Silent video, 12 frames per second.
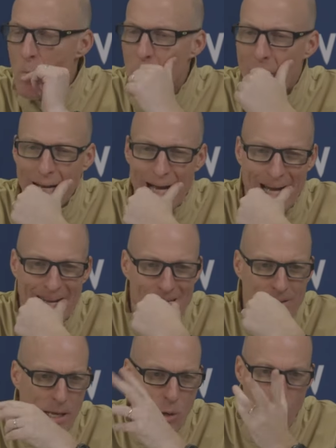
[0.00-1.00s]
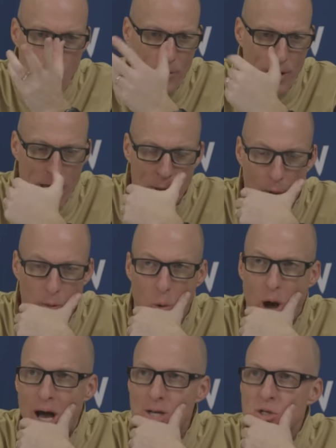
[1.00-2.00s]
But I didn't think the other one
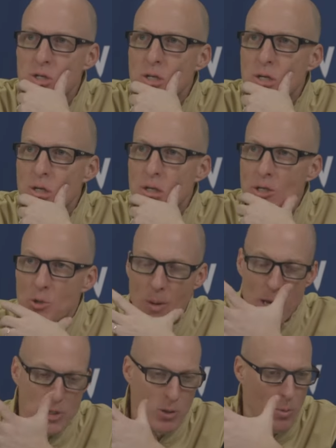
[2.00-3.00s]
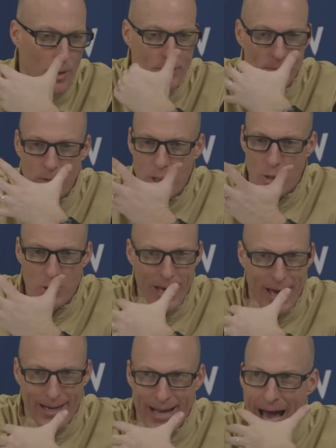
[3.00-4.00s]
was, especially when, you know, you
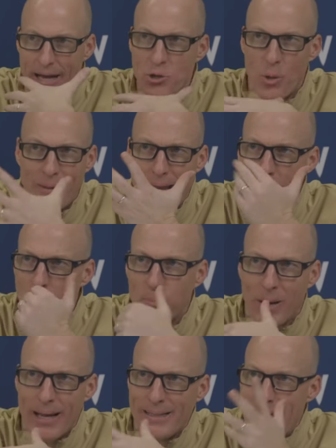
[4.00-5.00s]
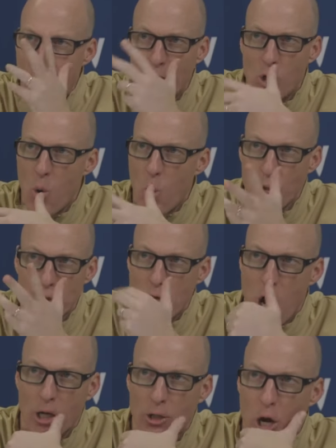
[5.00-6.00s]
got a guy doing the airplane down the court and
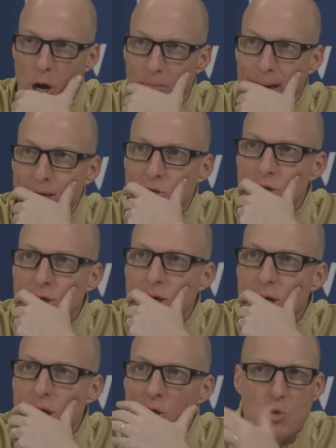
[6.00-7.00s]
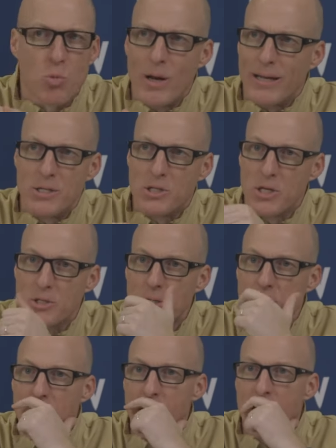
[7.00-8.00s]
talking to our bench. Just want
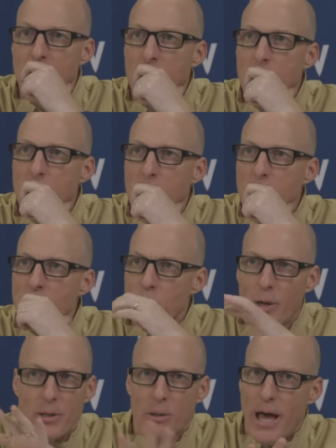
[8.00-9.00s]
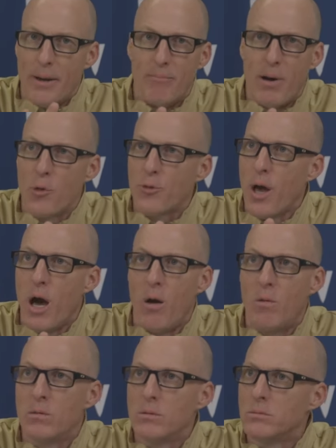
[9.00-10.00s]
consistency. So either let them both
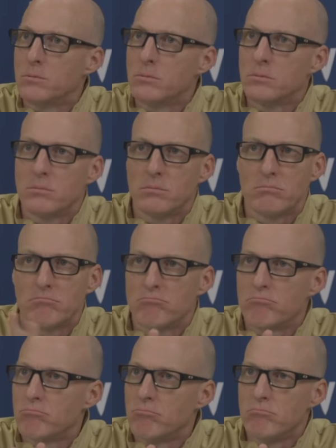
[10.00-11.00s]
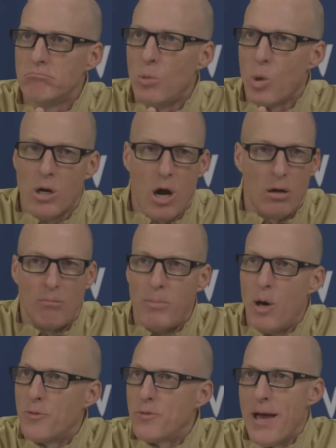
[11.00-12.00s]
go or call them
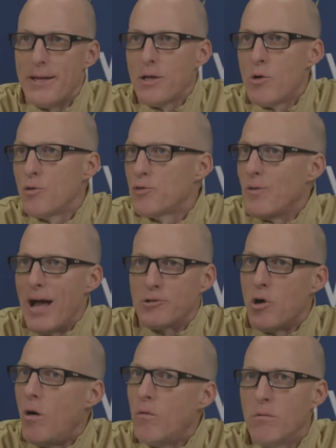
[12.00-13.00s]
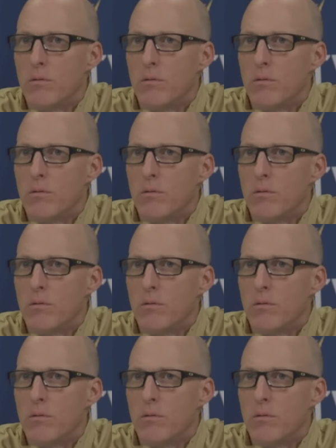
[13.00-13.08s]
both technicals. That's all.